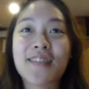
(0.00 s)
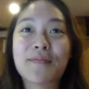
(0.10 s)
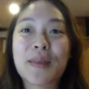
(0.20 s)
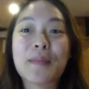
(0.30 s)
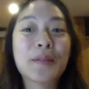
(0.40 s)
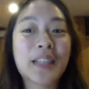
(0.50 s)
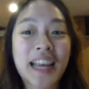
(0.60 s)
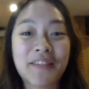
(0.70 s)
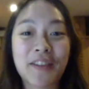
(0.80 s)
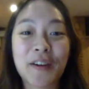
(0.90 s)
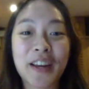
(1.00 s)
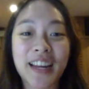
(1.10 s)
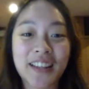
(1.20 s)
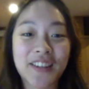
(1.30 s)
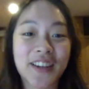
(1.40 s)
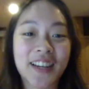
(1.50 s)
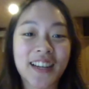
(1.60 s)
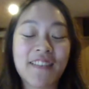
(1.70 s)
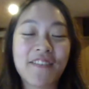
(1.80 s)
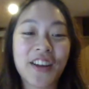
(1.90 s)
people take rowing and
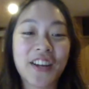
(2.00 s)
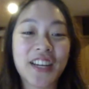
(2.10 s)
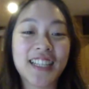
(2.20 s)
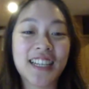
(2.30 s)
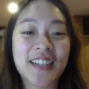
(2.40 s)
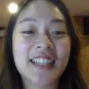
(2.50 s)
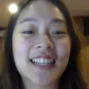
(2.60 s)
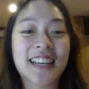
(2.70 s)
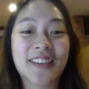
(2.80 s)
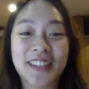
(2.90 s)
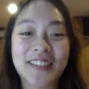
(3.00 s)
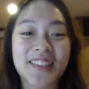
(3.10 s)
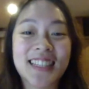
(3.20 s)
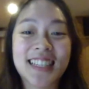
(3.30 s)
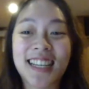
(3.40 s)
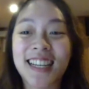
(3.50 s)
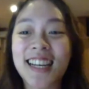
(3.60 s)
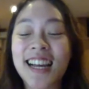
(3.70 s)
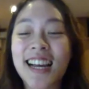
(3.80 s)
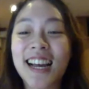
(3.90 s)
cricket very seriously at Westminster.
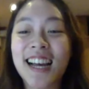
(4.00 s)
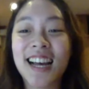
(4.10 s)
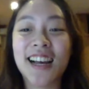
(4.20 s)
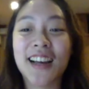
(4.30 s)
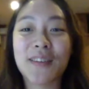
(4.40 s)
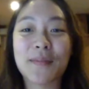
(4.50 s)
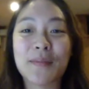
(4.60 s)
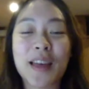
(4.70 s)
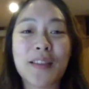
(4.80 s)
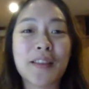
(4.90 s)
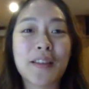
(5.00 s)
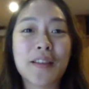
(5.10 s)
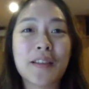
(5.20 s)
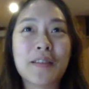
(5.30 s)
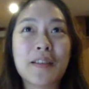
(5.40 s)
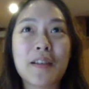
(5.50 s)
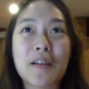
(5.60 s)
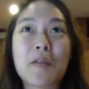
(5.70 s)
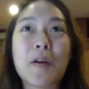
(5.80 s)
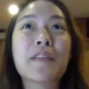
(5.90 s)
Um, and
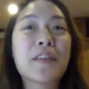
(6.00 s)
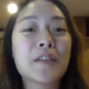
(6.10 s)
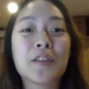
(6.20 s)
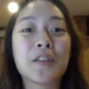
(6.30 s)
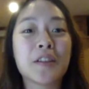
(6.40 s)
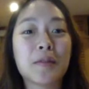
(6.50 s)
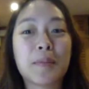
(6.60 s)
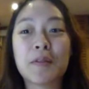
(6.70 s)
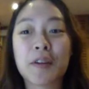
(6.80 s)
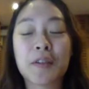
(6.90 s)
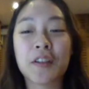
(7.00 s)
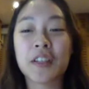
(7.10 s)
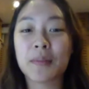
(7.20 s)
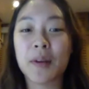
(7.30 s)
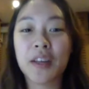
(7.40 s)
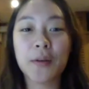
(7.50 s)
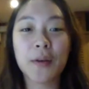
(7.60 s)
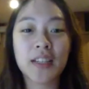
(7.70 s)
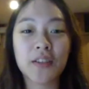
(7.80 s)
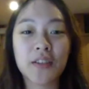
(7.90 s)
quite a few students would be recruited by
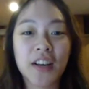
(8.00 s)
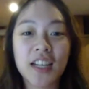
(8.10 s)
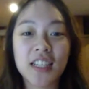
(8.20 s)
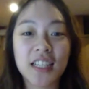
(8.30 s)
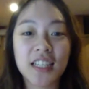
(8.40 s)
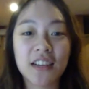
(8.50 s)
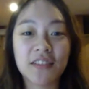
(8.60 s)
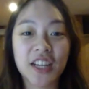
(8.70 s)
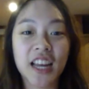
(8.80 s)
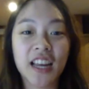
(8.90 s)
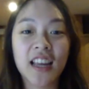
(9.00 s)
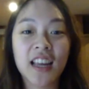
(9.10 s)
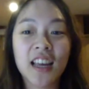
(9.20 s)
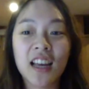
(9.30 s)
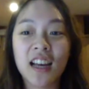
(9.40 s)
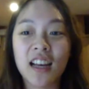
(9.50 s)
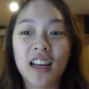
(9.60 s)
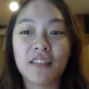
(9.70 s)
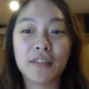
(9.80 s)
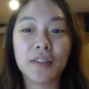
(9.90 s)
US universities every year
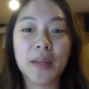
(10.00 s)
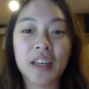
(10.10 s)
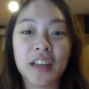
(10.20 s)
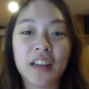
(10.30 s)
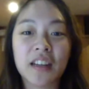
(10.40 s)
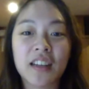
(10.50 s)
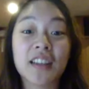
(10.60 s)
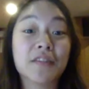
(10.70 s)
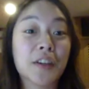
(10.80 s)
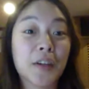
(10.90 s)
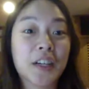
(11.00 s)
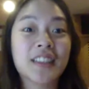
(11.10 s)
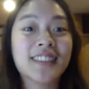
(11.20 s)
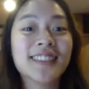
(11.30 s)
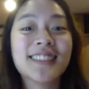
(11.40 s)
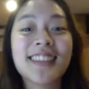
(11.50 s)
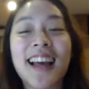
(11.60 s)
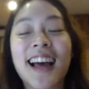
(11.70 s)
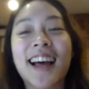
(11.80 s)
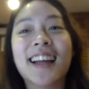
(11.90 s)
uh, for being a good borough.
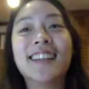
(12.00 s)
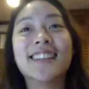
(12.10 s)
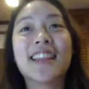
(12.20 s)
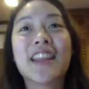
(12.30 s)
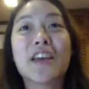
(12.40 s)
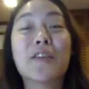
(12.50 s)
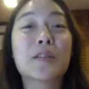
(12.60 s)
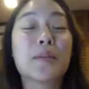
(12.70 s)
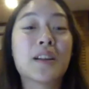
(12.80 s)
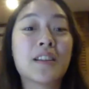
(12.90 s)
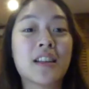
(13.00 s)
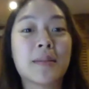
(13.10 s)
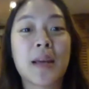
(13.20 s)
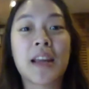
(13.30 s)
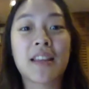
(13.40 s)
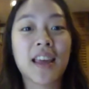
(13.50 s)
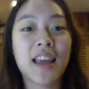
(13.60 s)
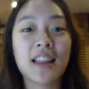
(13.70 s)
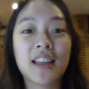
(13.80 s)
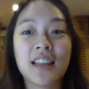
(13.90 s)
And they also participate in the
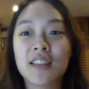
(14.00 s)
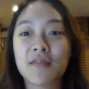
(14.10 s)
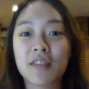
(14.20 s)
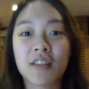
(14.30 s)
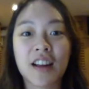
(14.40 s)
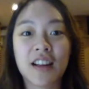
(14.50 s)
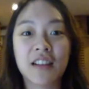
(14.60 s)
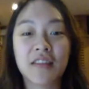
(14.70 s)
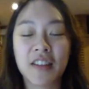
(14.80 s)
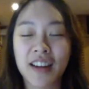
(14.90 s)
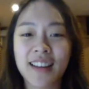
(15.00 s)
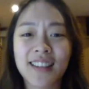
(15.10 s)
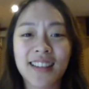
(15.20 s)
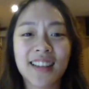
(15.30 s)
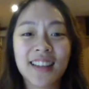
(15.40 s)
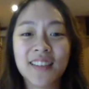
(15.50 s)
Henley's Regatta